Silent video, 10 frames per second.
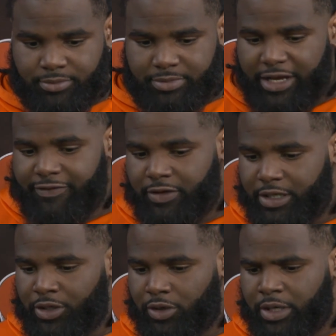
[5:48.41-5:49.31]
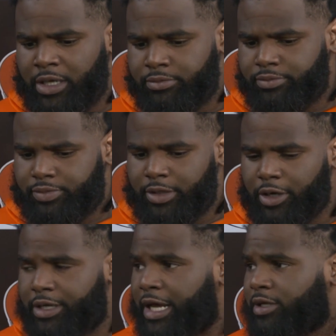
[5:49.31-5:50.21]
Definitely, you know,
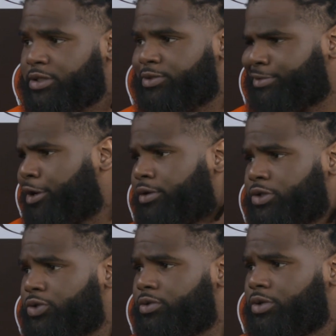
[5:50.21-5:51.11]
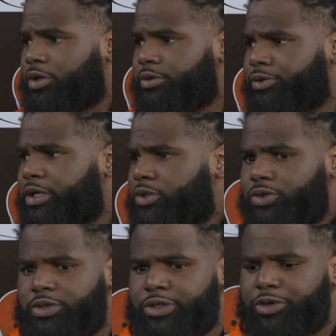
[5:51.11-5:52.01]
third downs is third and two, you know, three and
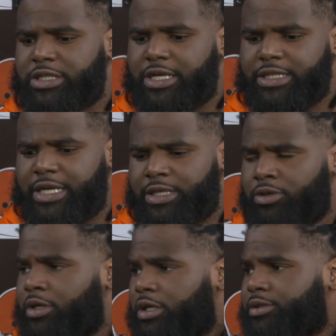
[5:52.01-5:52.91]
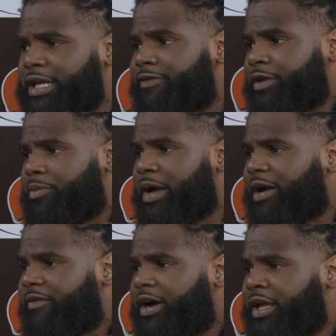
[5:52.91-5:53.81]
twos and threes like that. You know, those definitely in the back
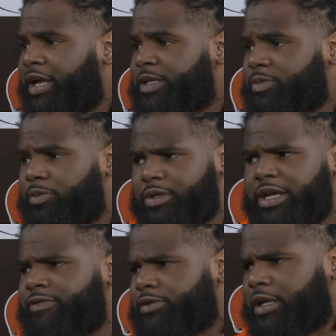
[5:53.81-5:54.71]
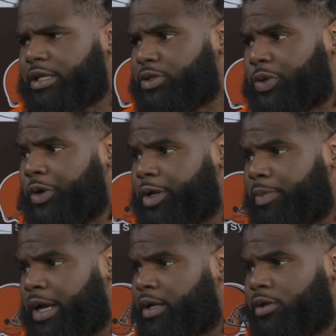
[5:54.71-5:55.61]
of our heads, but we're definitely trying to get to the
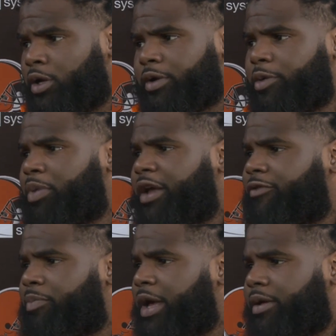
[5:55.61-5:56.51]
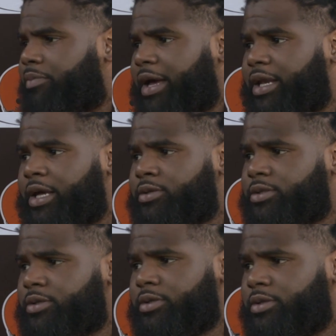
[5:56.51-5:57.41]
quarterback. You don't get paid for bat
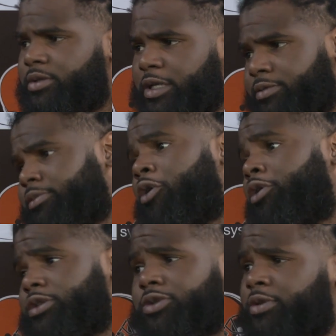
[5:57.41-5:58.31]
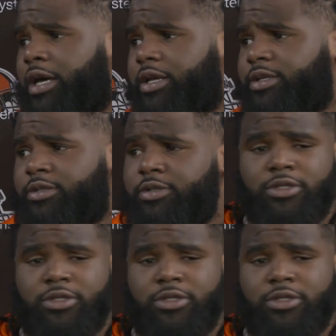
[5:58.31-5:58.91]
downs. The corners do, not us.